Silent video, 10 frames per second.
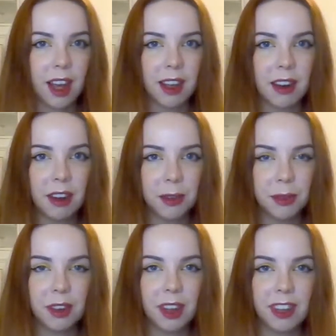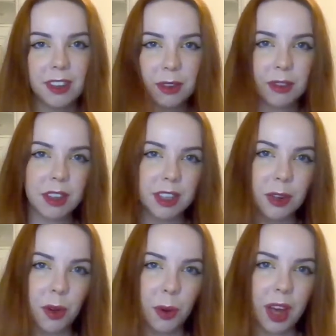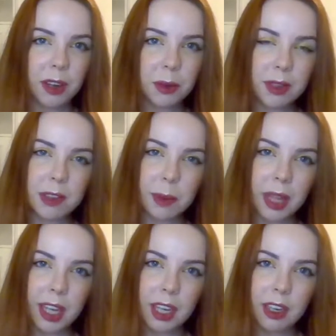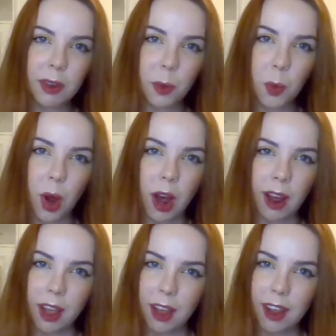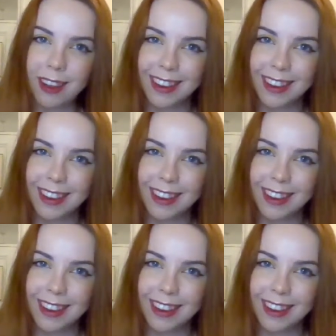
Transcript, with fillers: I can't re I don't really know how to explain why